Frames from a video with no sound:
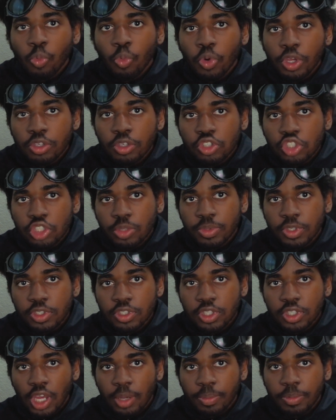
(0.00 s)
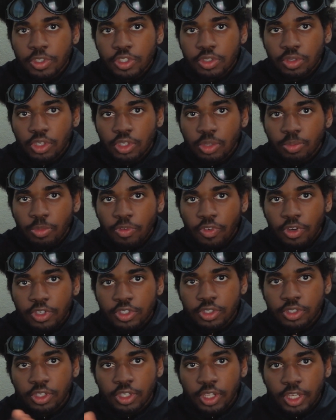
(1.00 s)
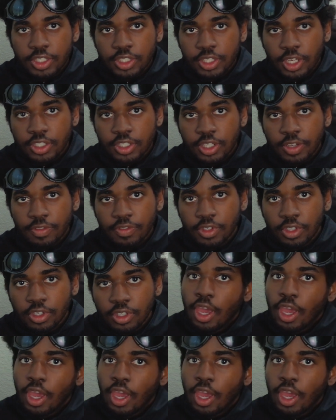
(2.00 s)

when you should be stopping so you can move on to the next activity.